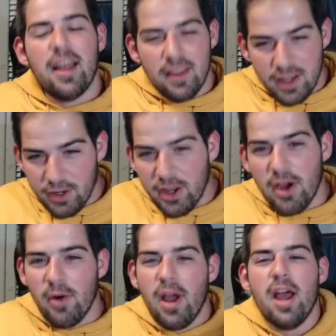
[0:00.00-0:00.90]
There you
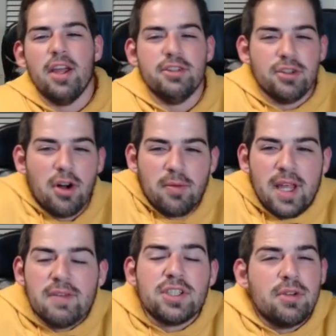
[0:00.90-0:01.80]
go. You should hopefully
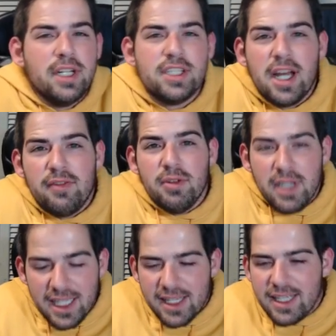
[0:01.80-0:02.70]
have a screenshot if you
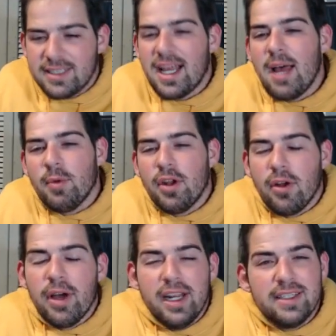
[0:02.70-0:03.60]
need this. I'm going to
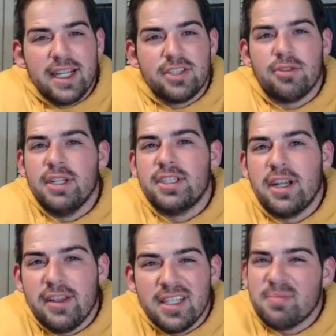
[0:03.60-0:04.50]
go ahead and take a screenshot
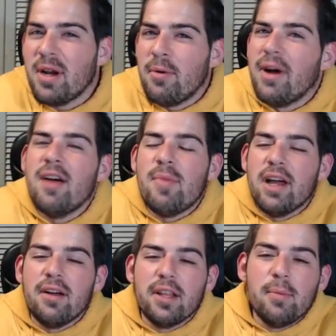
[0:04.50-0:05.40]
of this, but I won't have my
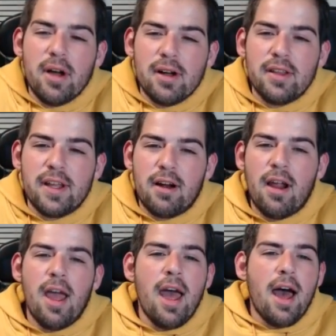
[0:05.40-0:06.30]
ugly mug on there.
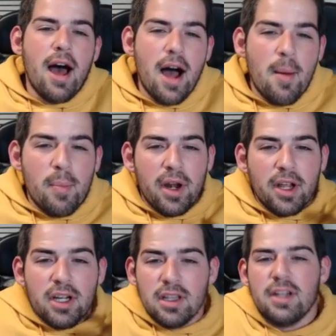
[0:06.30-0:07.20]

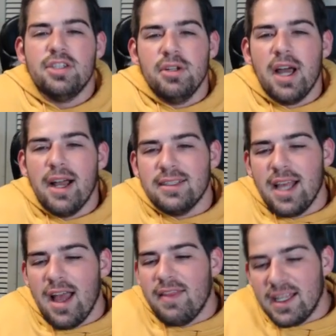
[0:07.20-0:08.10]
But good luck to you guys.
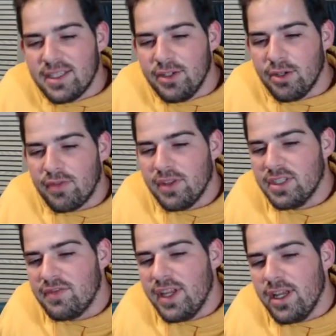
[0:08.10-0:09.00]
That's going to do it for
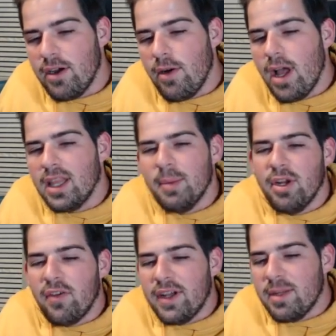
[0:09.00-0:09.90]
this video. Let me
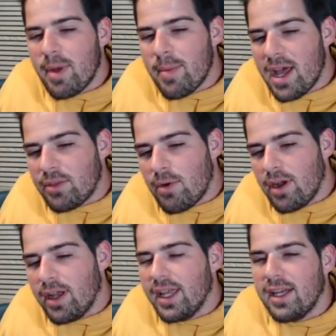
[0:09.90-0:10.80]
know if I did my math
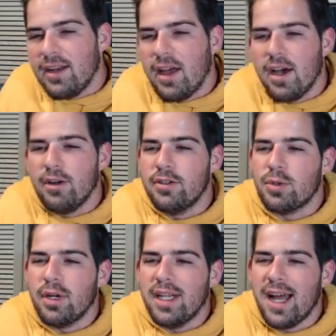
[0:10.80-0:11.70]
wrong. Again,
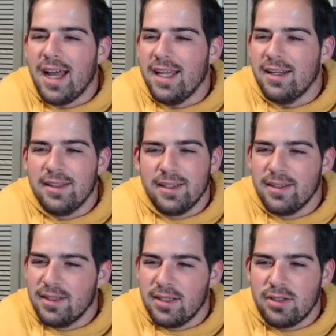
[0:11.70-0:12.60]
129
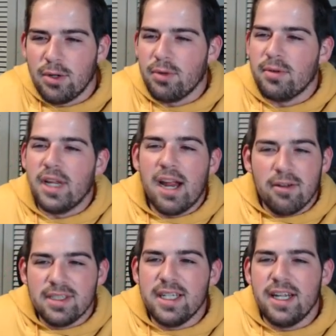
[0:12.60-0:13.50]
total
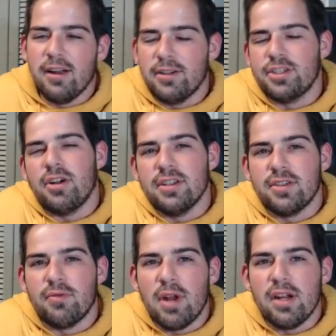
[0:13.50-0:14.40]
guaranteed character shards
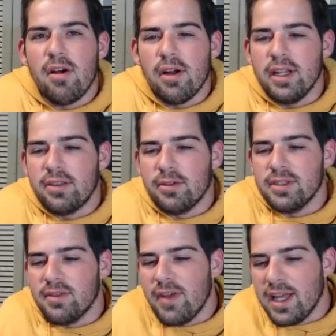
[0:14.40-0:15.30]
of Red Guardian through
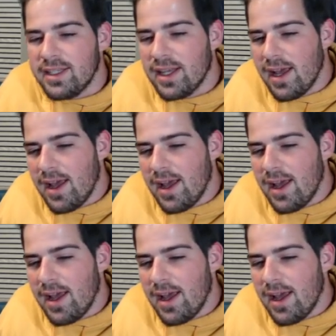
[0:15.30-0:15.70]
this event.